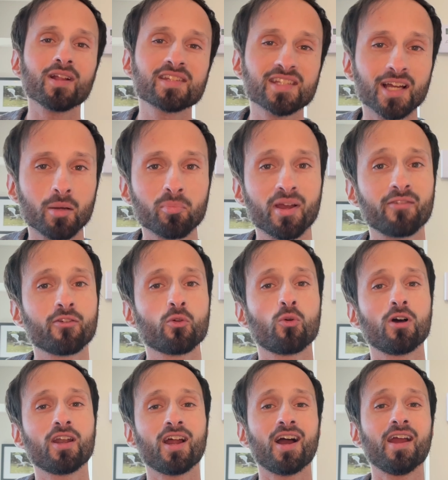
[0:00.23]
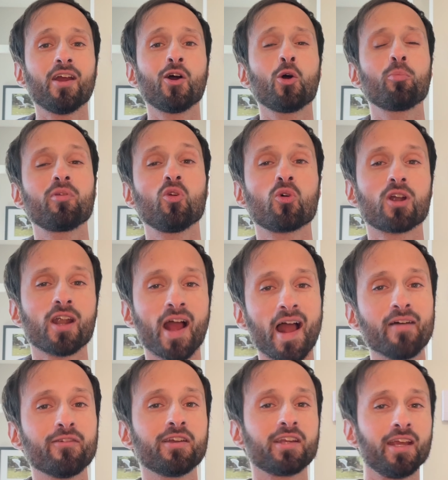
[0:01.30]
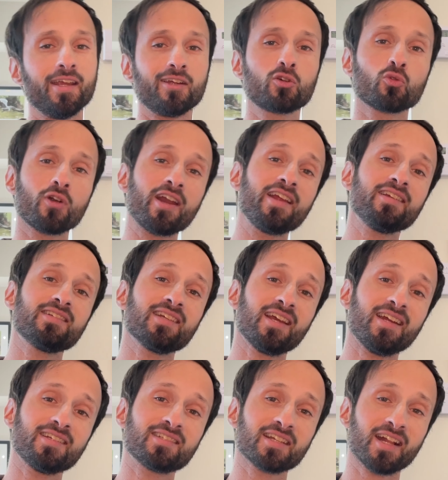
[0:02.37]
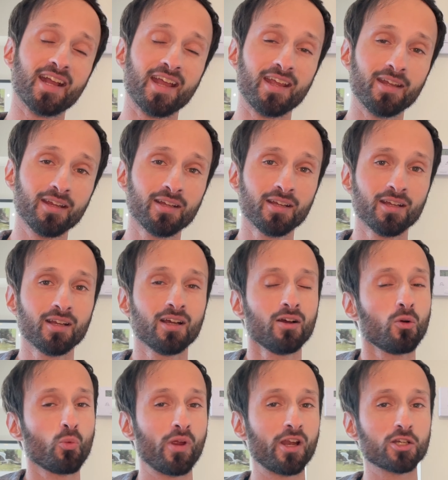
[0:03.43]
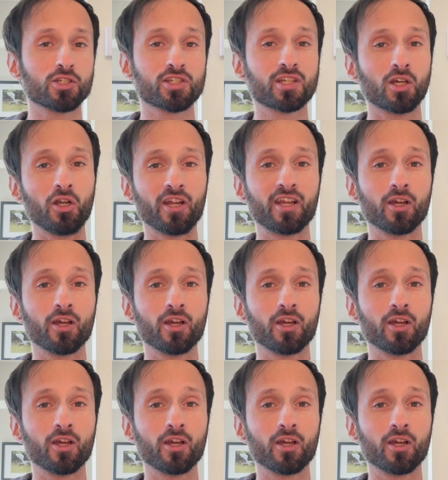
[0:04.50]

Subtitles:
up, everyone? I hope you are having a great day today. We are just going to get